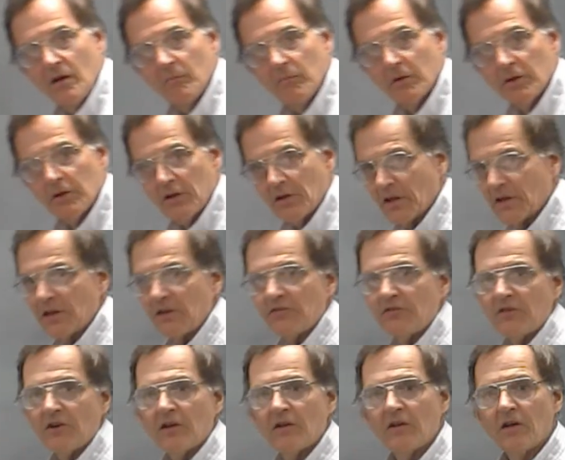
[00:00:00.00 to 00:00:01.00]
But like I
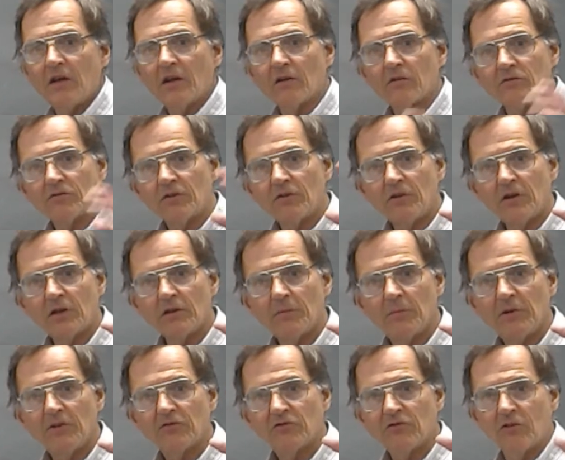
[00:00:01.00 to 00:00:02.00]
said, it'll turn out to
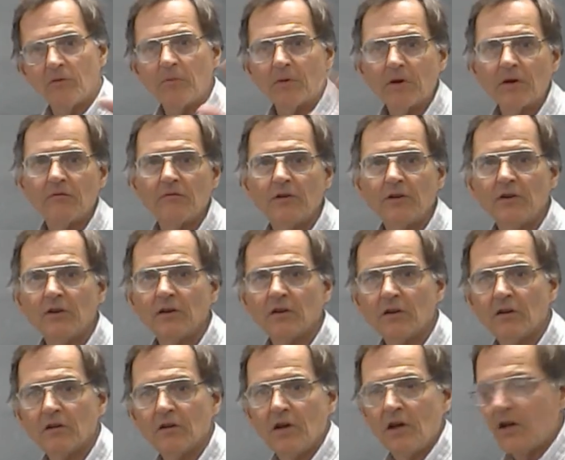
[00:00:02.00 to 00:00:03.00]
be super convenient
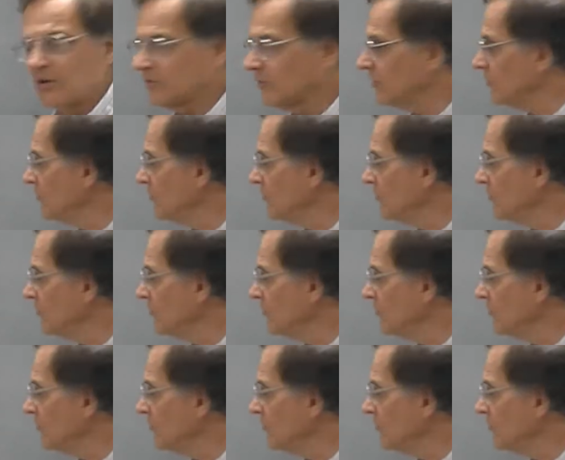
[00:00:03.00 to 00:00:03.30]
to